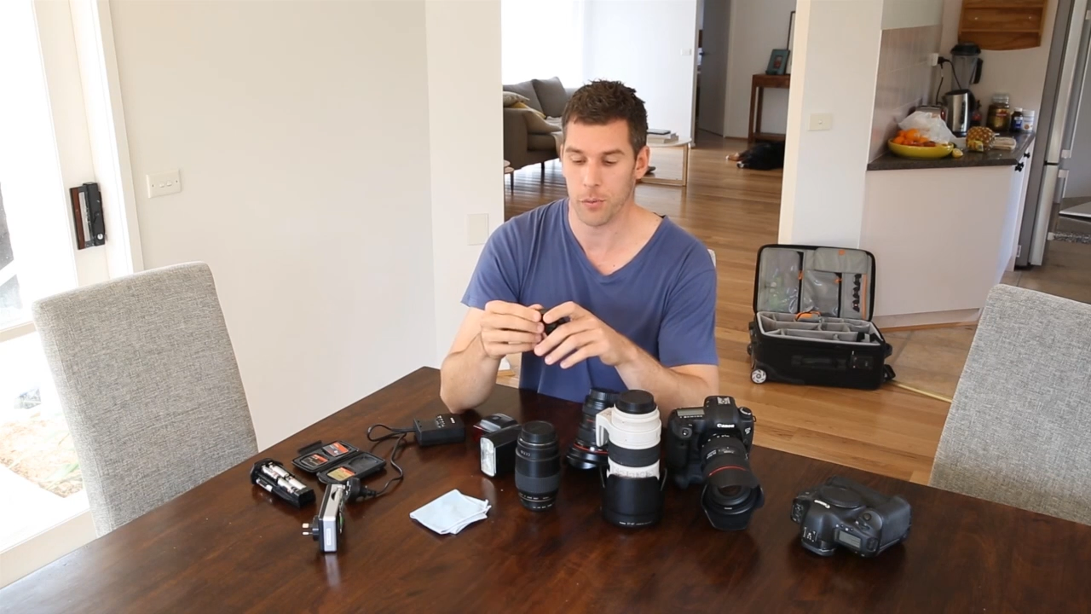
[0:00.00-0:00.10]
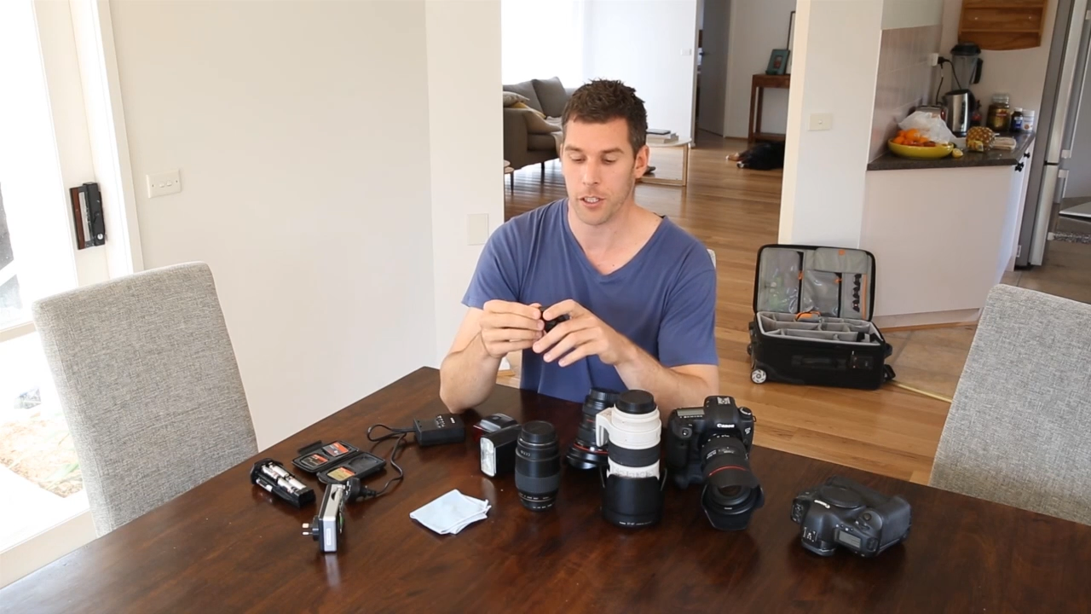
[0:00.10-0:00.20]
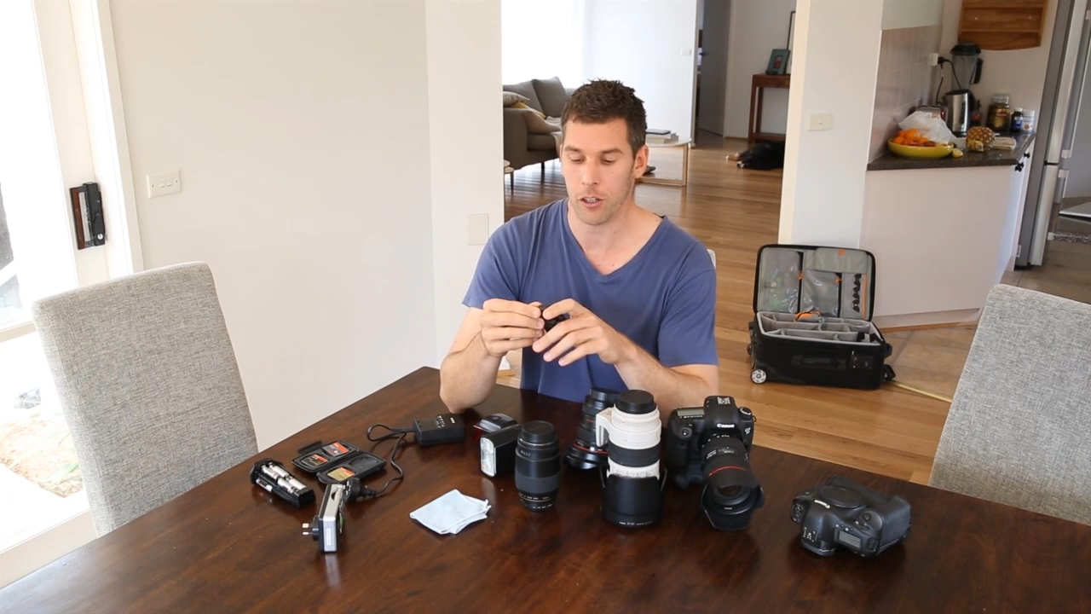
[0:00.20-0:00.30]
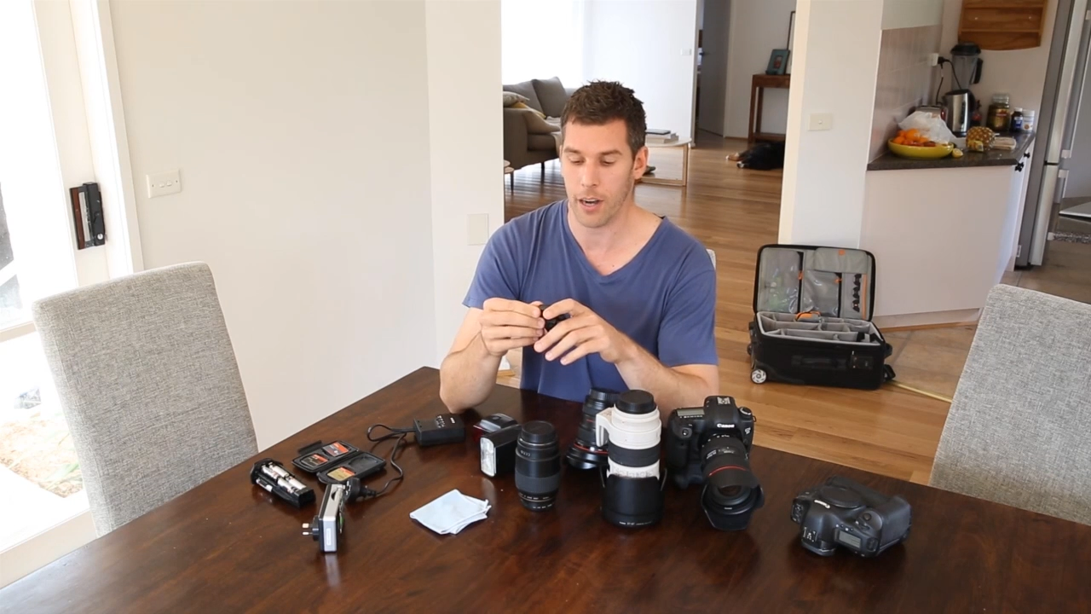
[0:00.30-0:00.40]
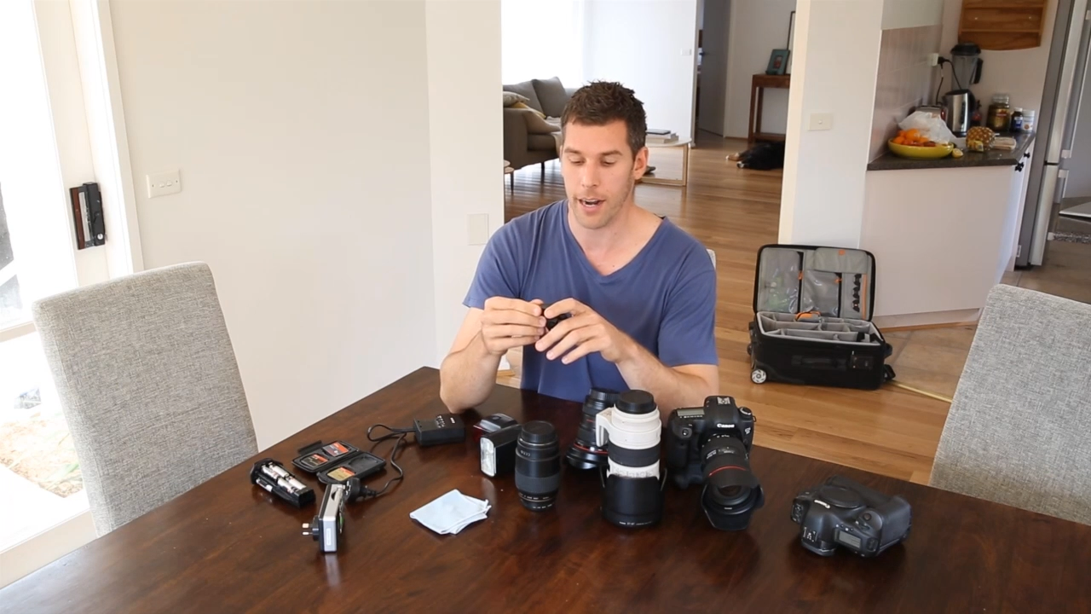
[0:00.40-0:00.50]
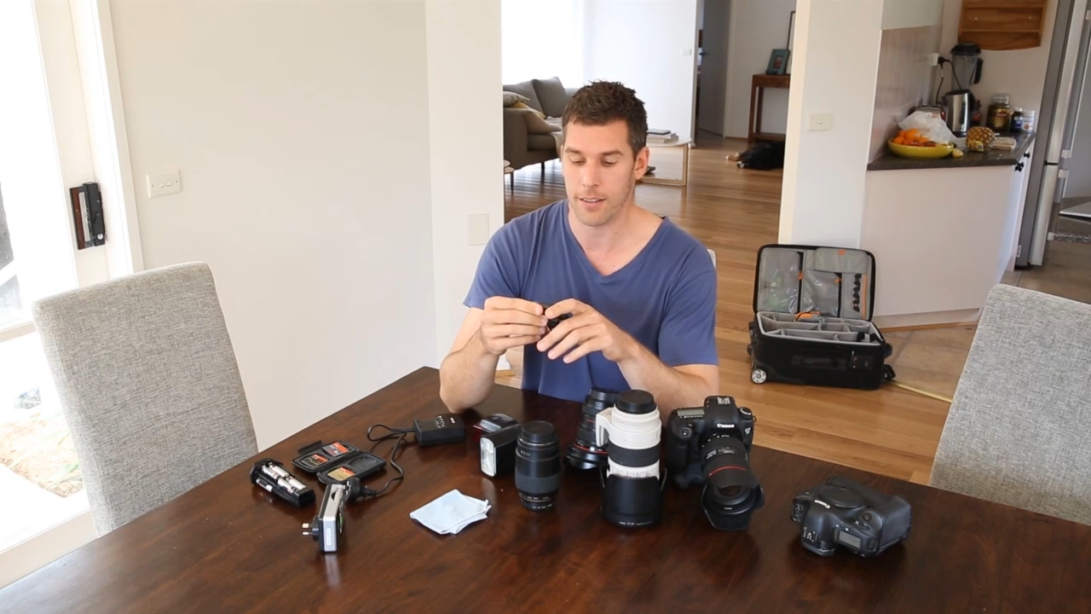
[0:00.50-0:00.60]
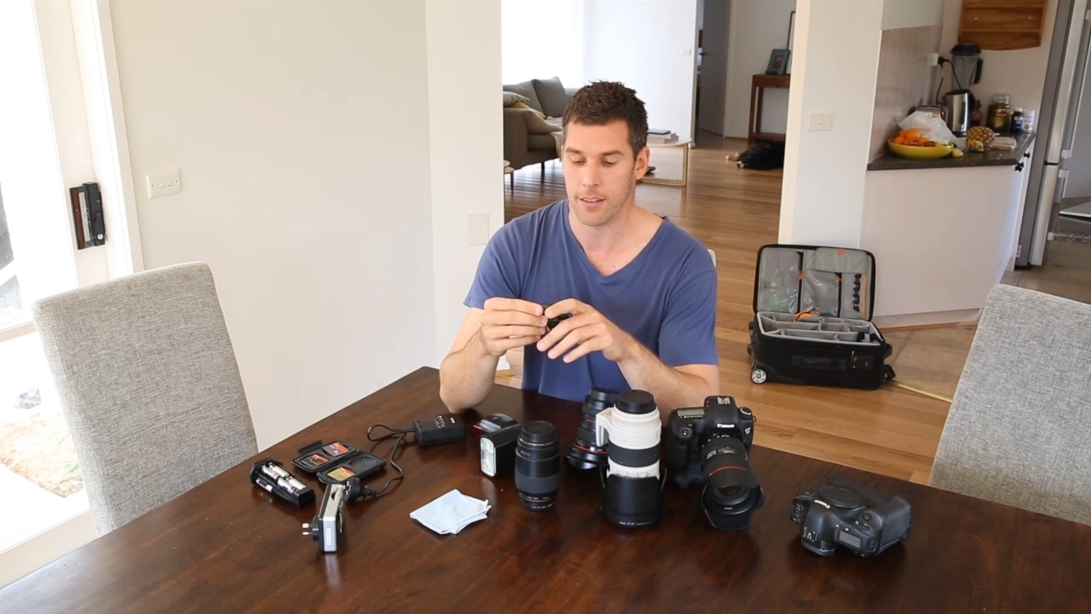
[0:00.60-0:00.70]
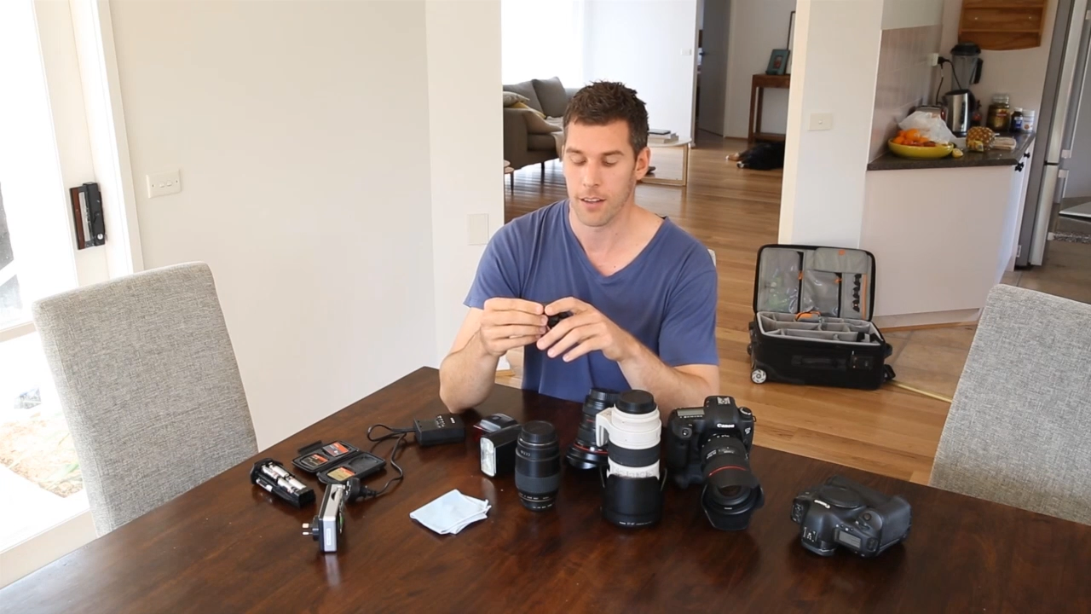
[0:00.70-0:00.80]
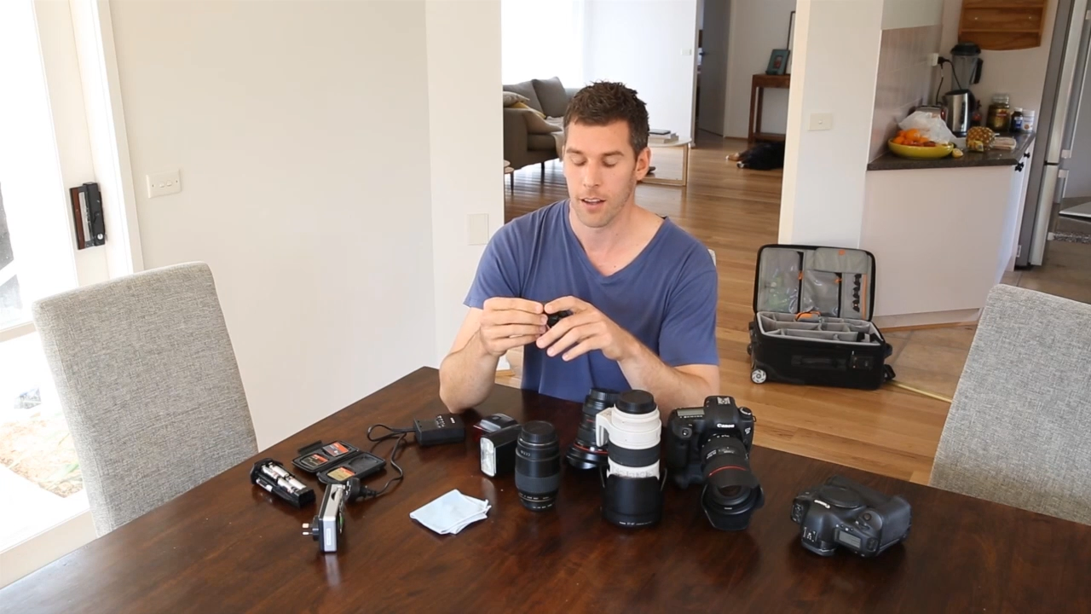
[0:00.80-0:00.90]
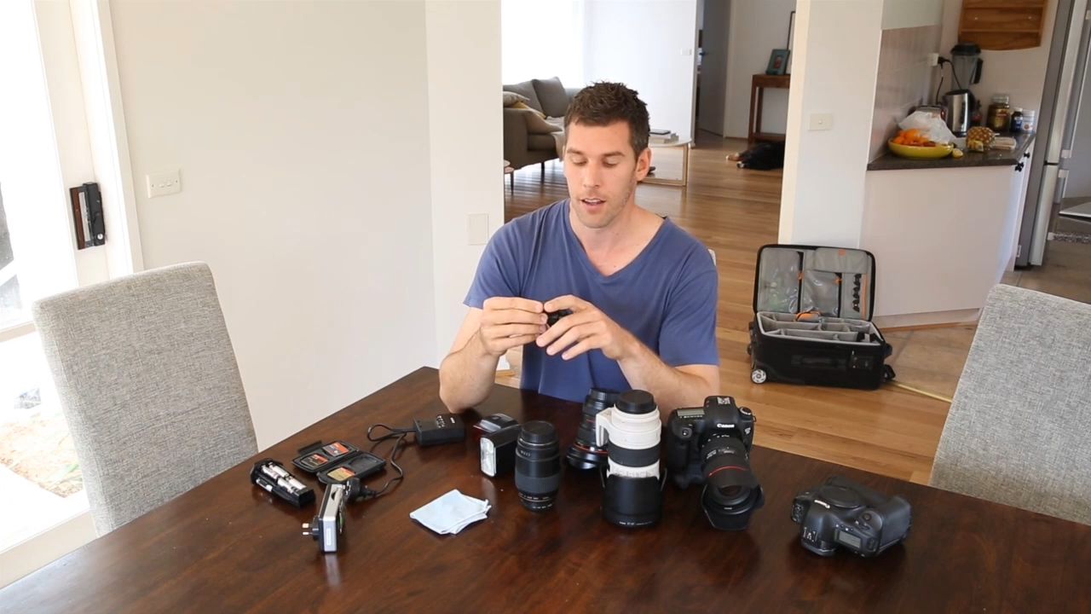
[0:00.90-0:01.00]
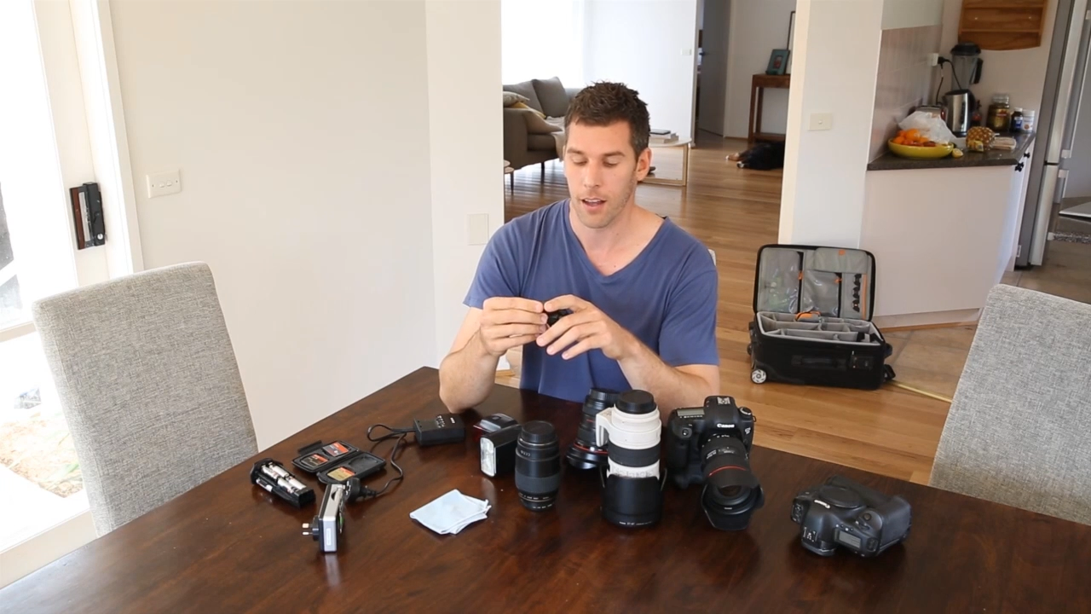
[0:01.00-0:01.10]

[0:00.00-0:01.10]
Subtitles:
which creates